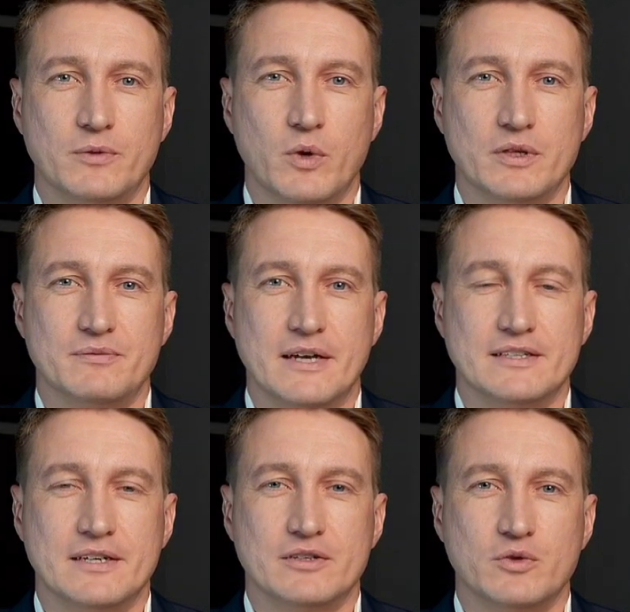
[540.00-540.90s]
or
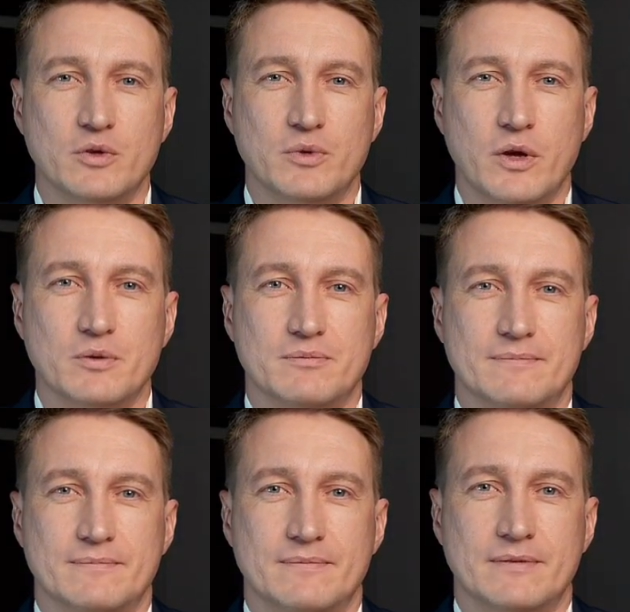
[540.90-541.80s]
investing to evolve?
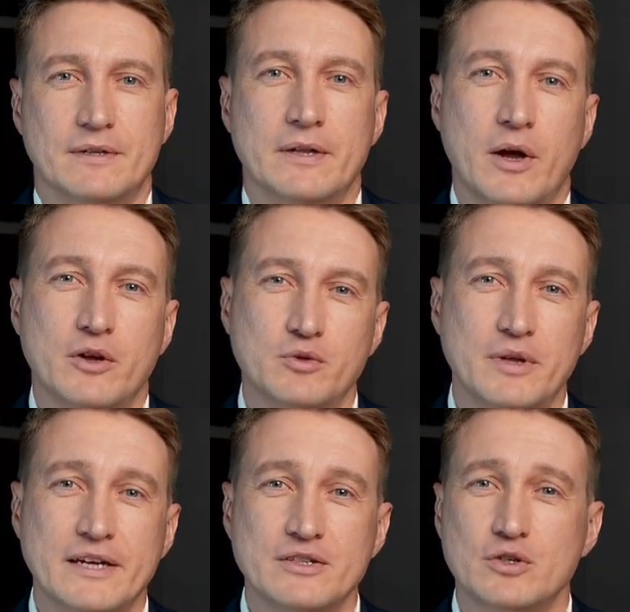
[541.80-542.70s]
Are you
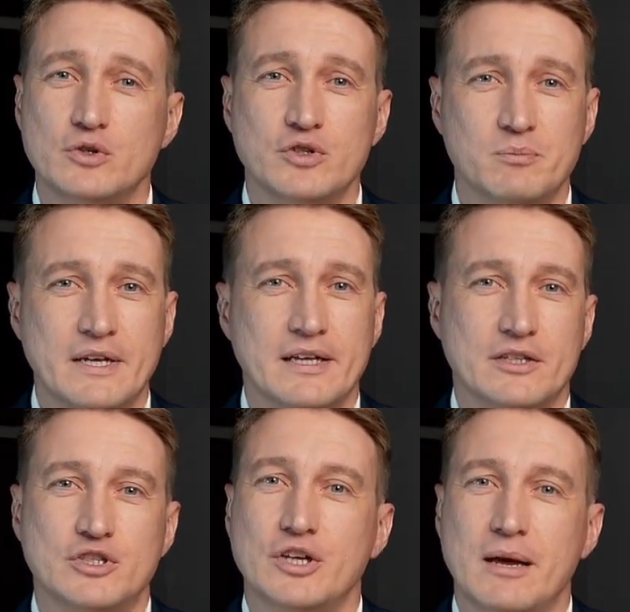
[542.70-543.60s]
letting social media
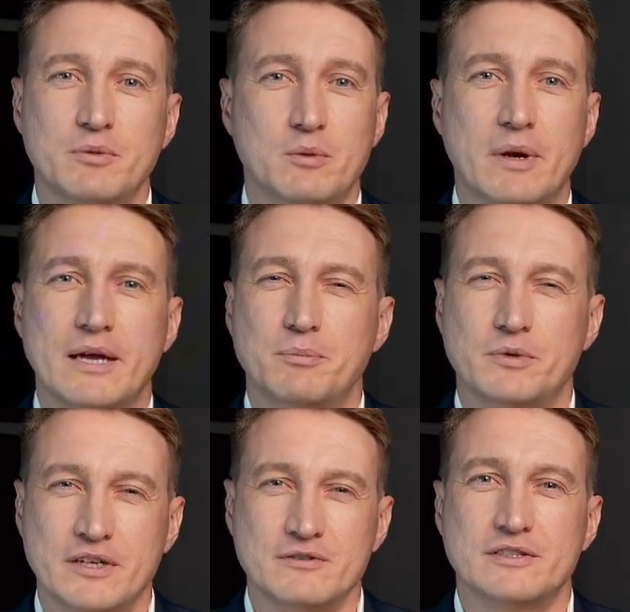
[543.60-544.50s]
shape your money
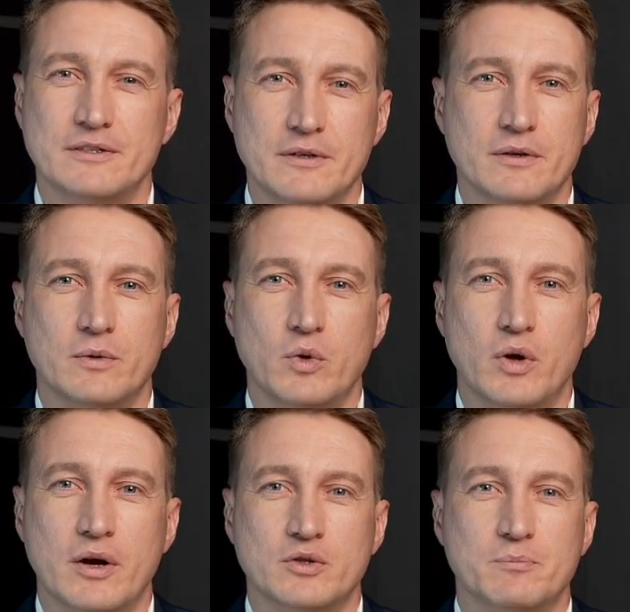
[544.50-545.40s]
beliefs, or
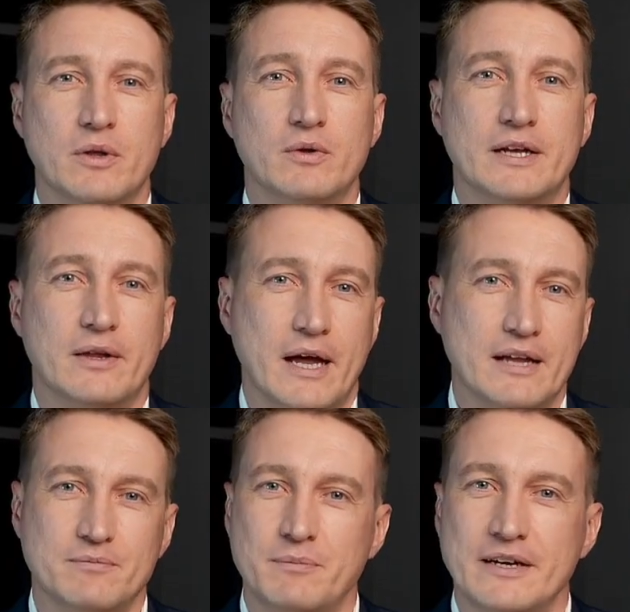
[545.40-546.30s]
are you building a
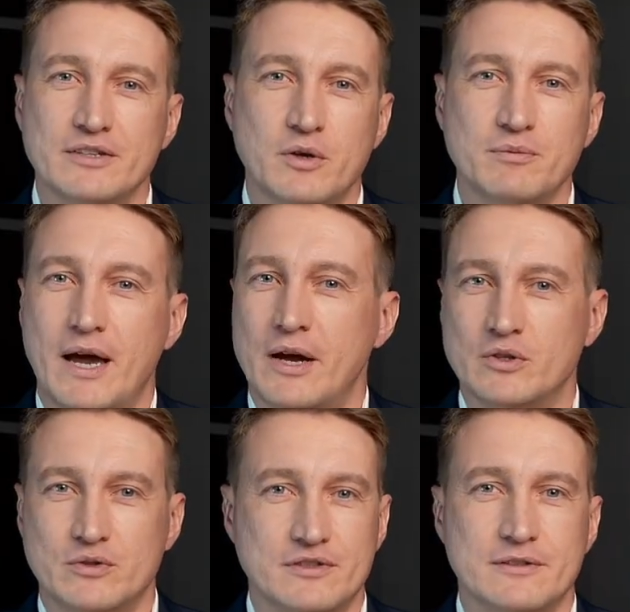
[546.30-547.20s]
life based on
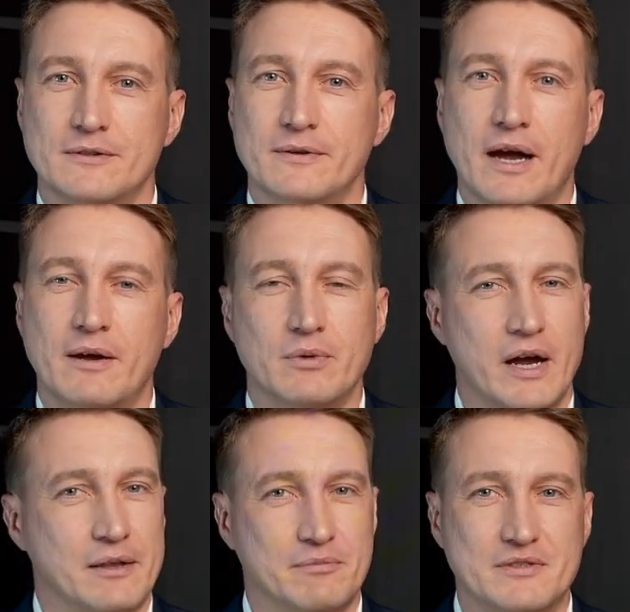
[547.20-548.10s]
values, not
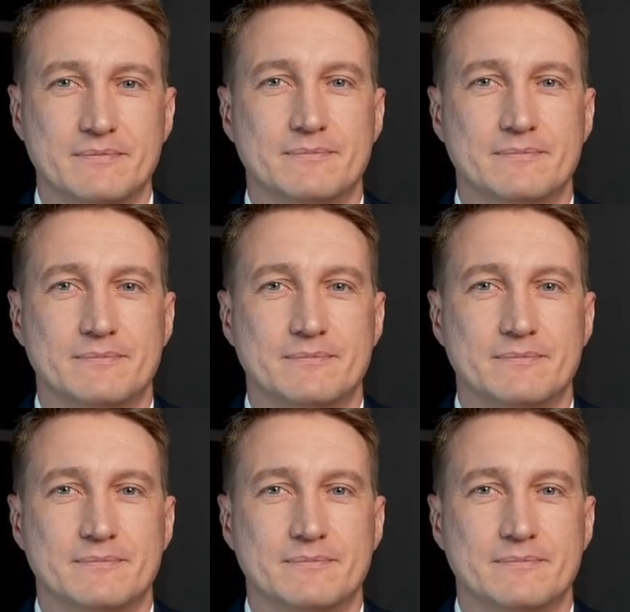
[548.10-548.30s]
vibes?